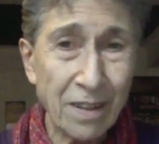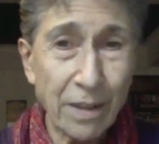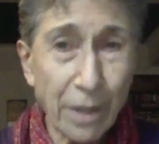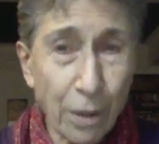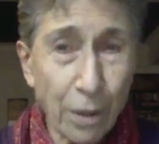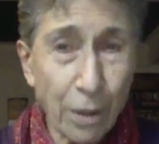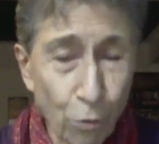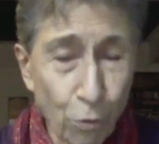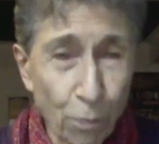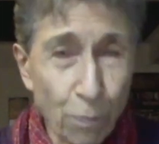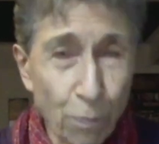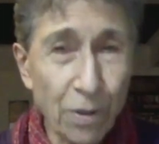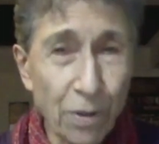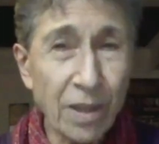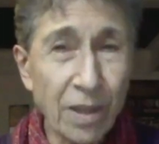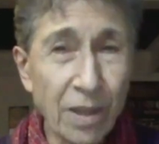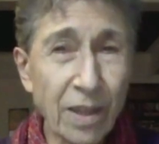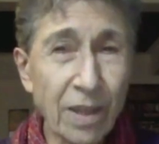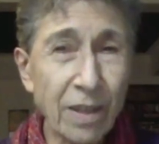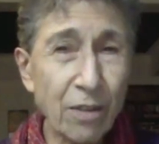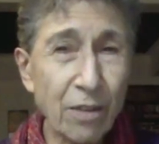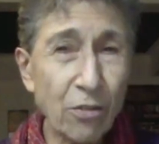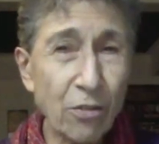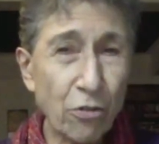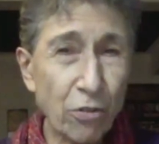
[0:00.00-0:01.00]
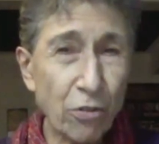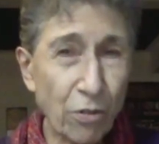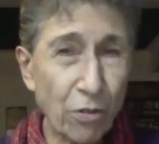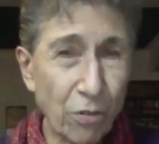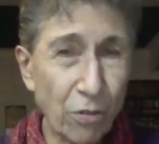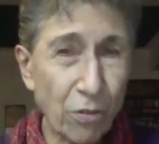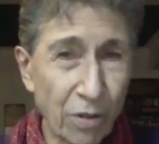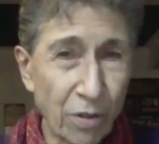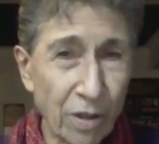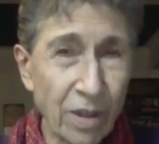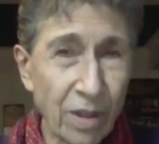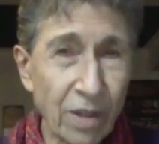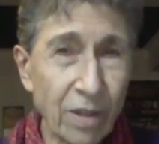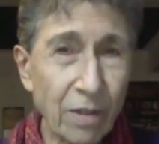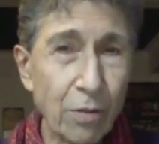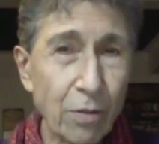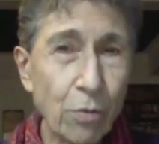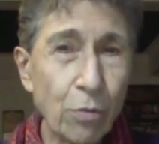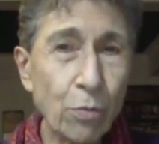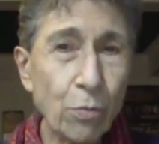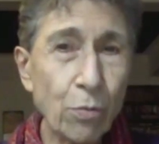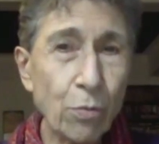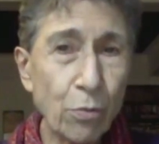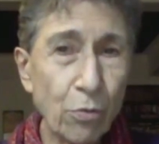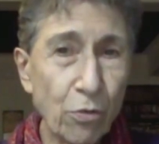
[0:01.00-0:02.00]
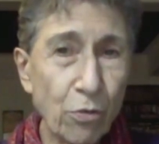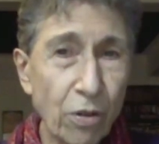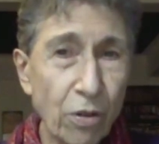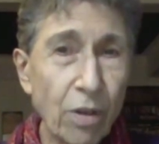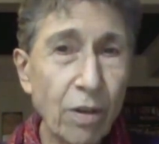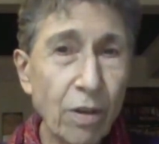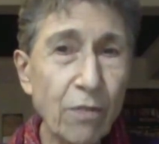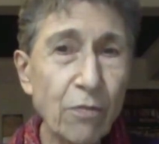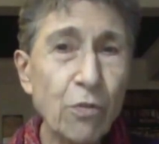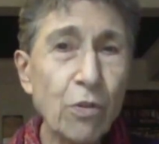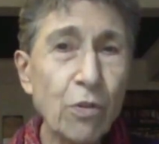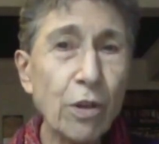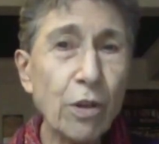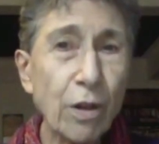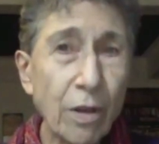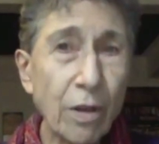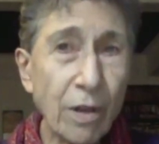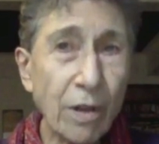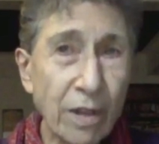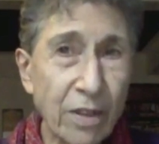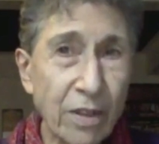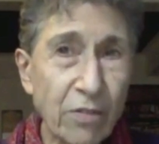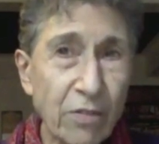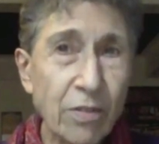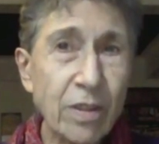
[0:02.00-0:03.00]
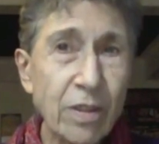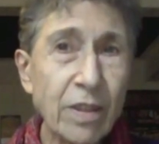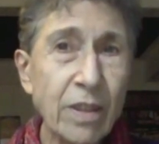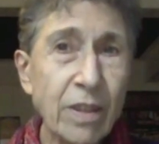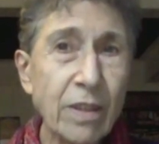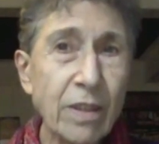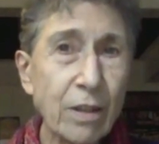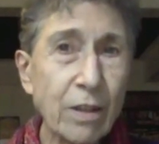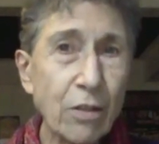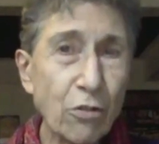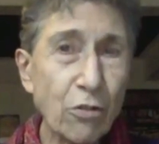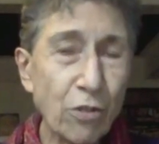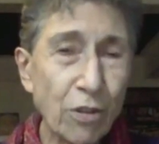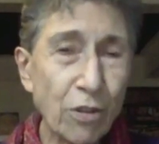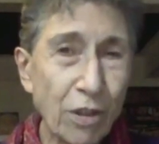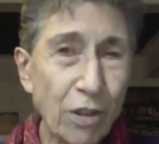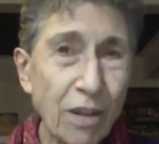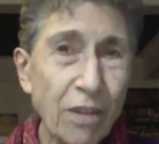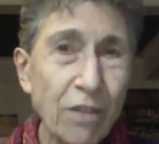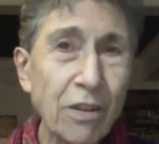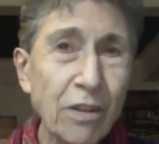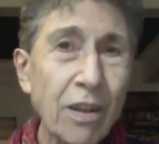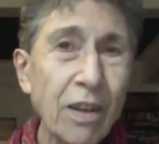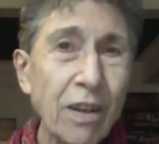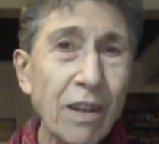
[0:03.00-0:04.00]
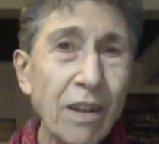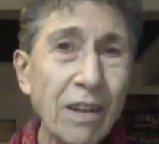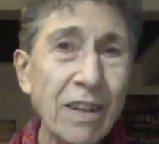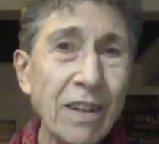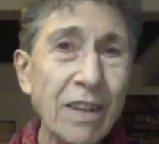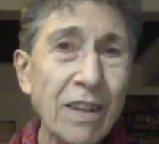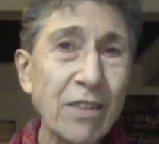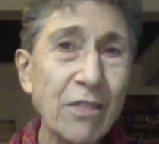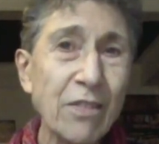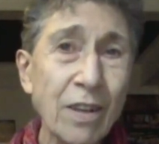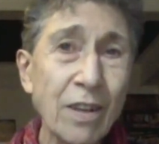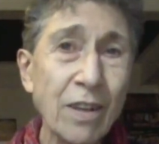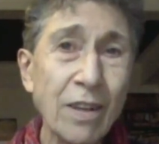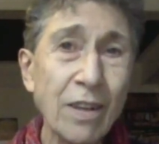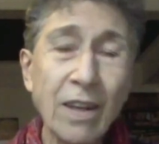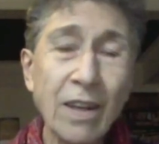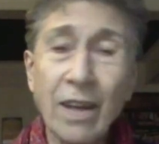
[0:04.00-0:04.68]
recuperation and use of knowledge, traditional knowledge.